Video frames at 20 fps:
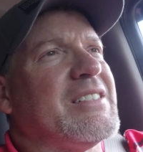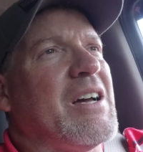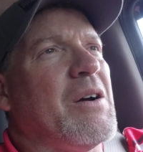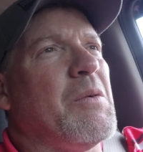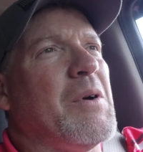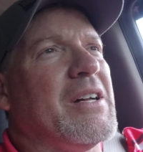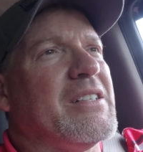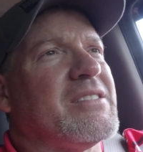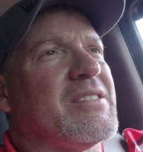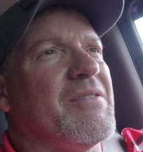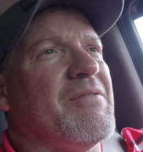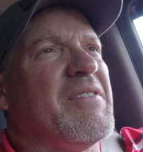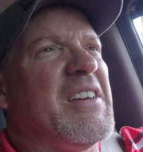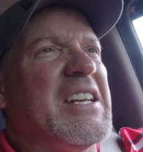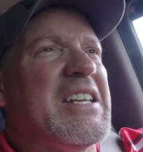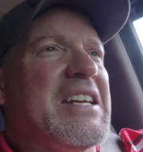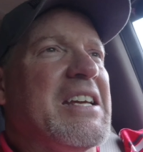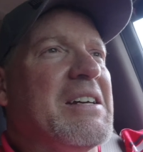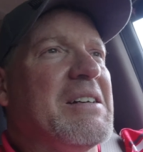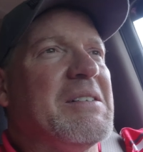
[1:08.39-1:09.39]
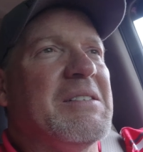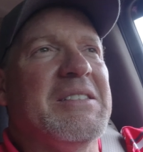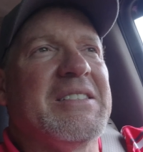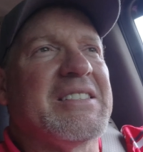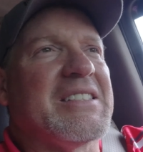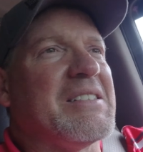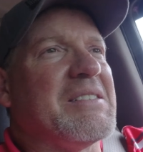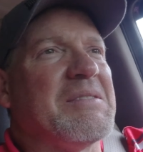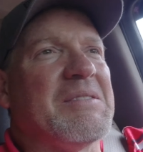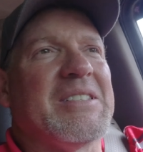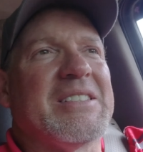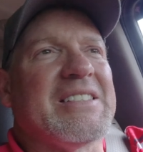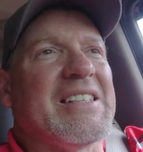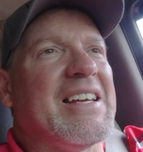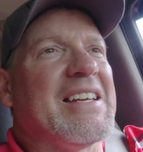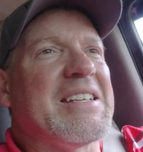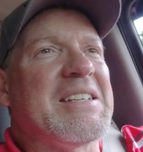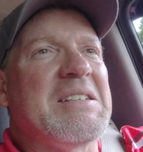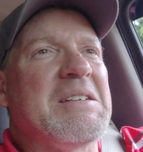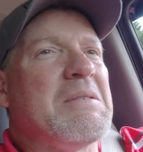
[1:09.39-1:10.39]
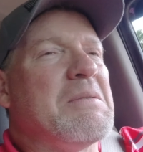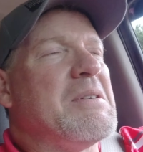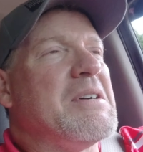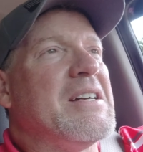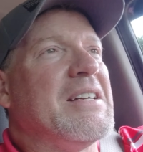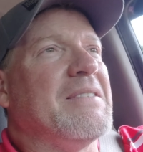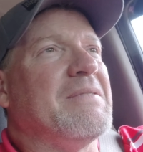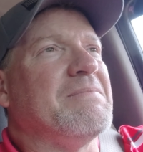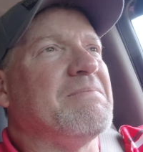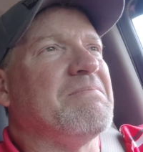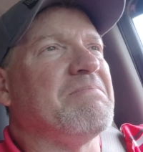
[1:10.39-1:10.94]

I watched some videos and was like, you know what?